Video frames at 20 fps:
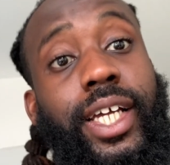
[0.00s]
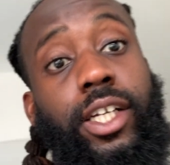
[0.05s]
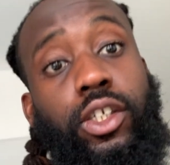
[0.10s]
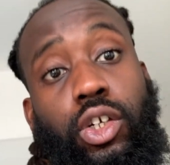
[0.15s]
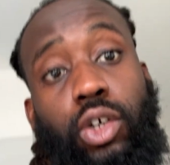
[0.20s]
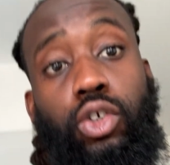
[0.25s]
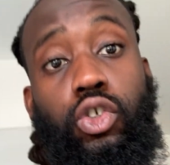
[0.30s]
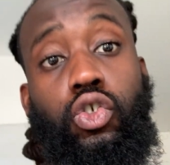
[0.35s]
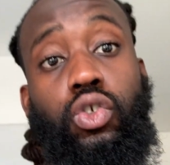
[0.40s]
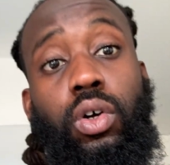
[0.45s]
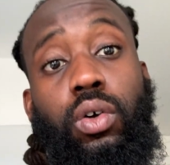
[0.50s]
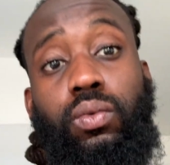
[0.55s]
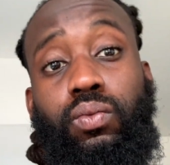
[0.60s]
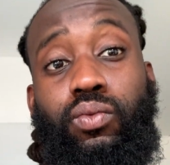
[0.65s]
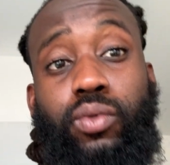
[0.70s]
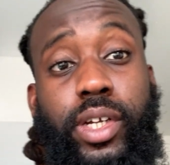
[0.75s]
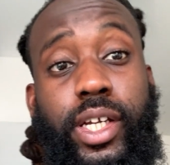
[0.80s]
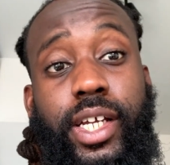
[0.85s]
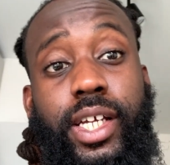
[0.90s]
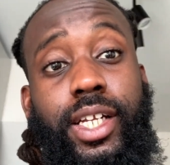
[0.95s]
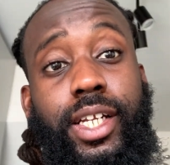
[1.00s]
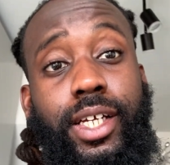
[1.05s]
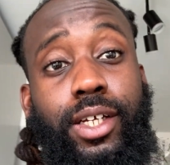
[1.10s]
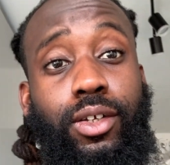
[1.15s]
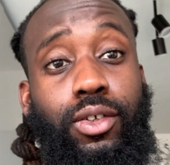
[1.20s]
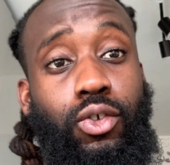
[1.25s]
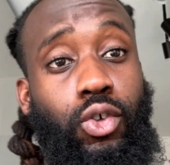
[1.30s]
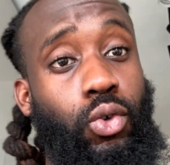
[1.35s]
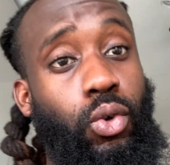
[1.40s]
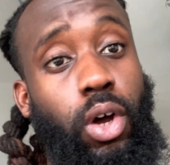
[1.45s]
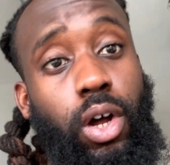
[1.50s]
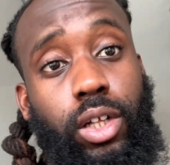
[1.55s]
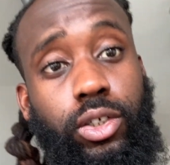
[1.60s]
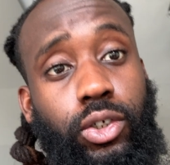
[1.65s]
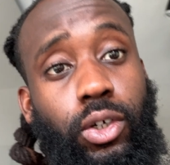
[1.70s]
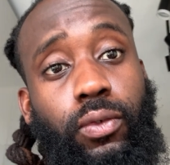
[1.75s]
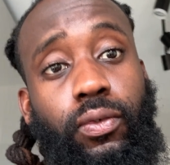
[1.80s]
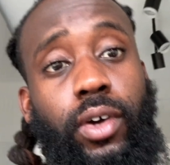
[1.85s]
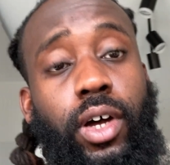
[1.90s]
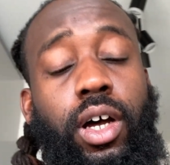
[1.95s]
so it's not really too hard
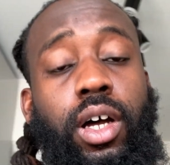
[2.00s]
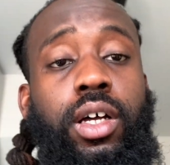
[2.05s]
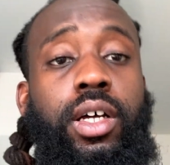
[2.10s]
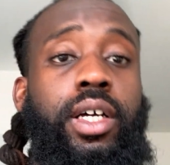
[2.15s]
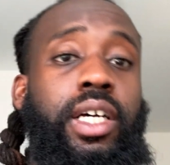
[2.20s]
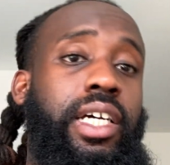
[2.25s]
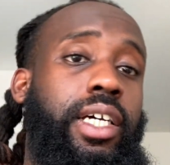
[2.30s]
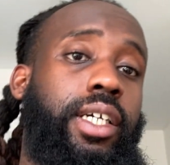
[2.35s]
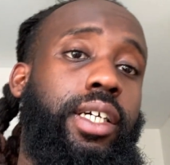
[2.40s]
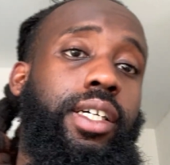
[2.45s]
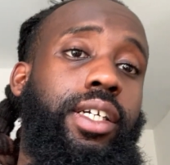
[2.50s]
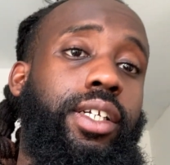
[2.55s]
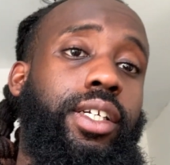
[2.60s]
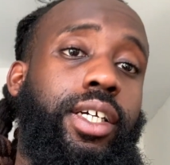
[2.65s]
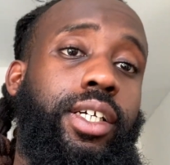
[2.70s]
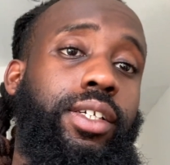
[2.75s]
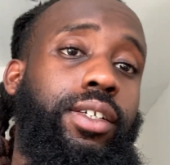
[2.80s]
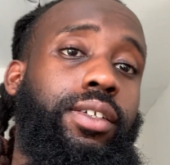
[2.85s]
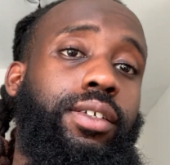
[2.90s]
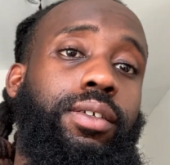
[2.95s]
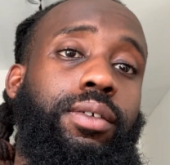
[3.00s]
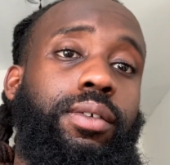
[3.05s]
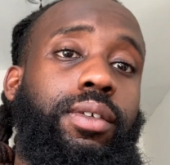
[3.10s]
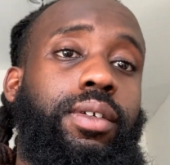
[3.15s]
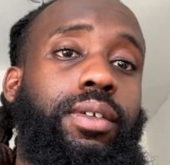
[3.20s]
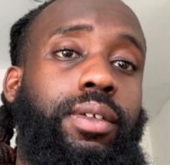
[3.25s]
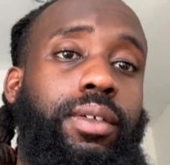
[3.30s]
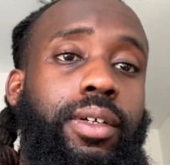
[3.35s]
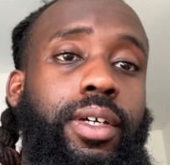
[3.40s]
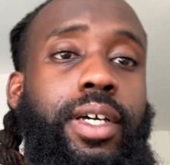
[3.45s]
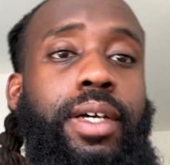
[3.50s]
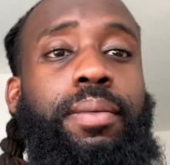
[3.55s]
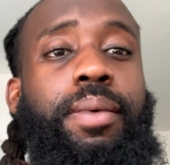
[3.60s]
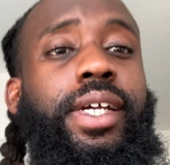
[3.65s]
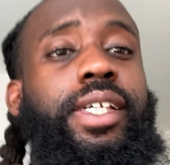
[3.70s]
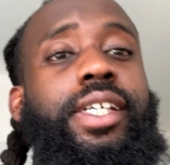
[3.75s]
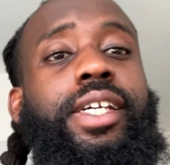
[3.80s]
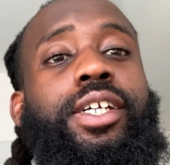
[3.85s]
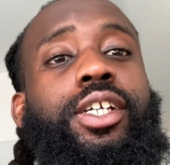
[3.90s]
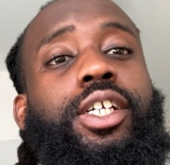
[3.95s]
so far. You just
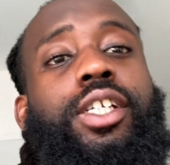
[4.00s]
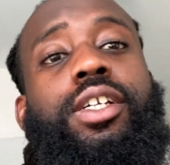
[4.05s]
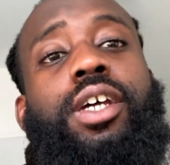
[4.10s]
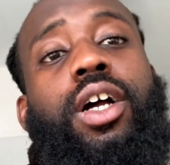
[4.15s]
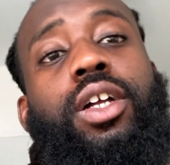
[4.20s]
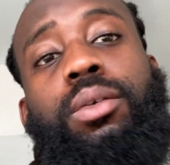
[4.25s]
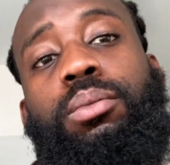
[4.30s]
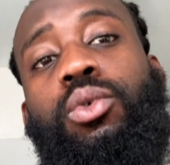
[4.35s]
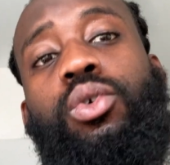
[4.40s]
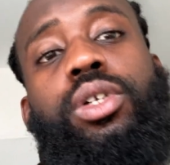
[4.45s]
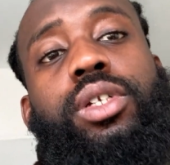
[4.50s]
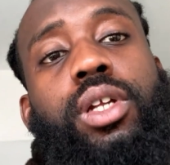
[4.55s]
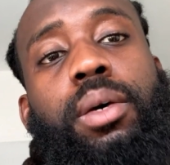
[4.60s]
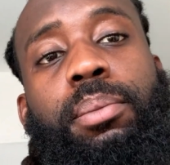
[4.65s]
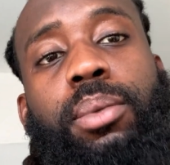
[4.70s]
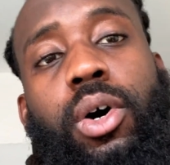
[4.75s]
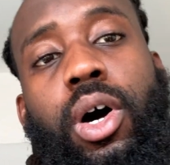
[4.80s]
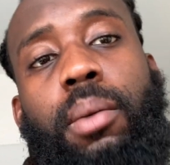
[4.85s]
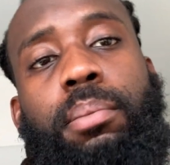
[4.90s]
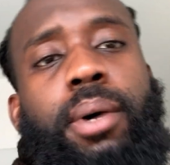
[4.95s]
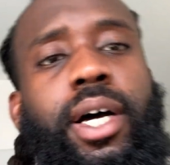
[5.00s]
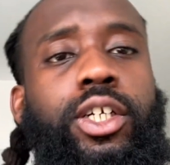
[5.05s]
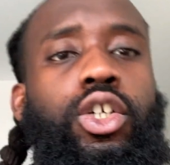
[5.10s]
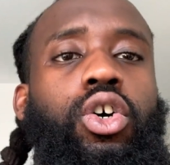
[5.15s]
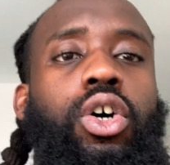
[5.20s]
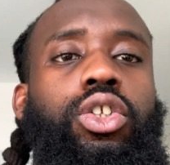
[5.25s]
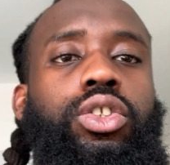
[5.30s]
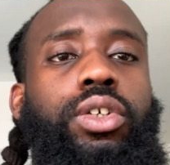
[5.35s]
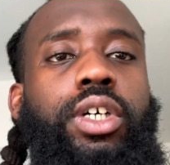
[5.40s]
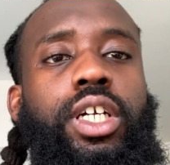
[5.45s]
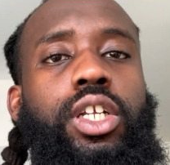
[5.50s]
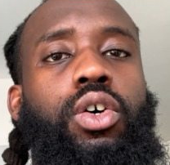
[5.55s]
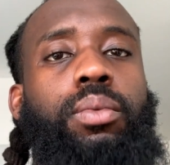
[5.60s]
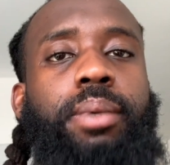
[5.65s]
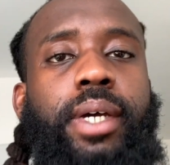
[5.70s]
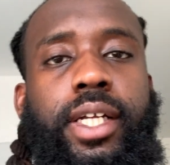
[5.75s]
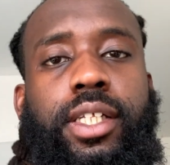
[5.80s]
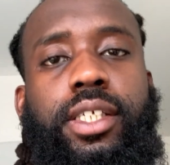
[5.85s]
chuck them all in a pot, but you've got to do it a little bit in